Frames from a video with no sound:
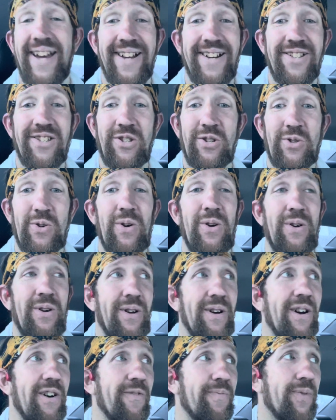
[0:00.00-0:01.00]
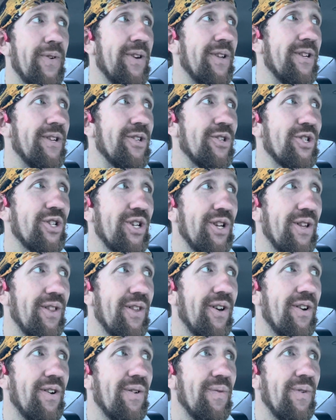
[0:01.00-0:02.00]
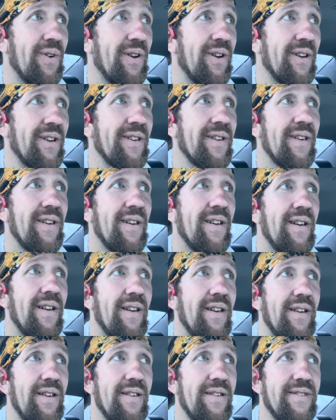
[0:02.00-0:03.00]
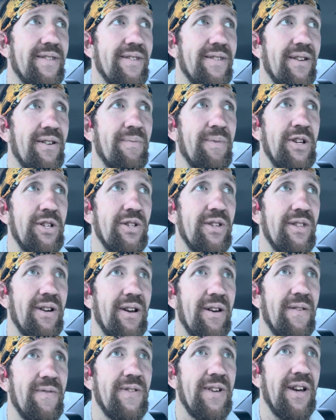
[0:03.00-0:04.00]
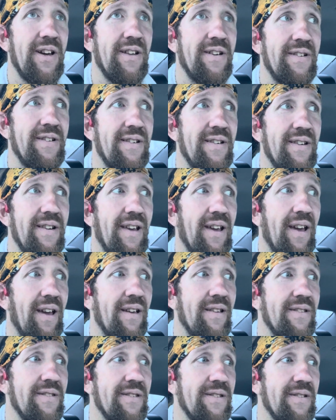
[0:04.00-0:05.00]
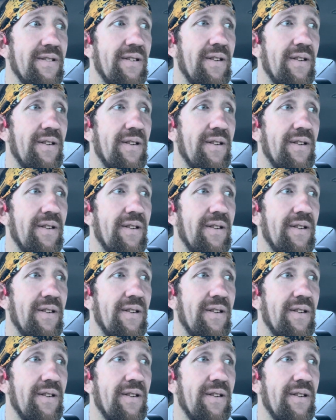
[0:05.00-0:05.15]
it's true, I've put in a shitload of work. There's so much that I've done and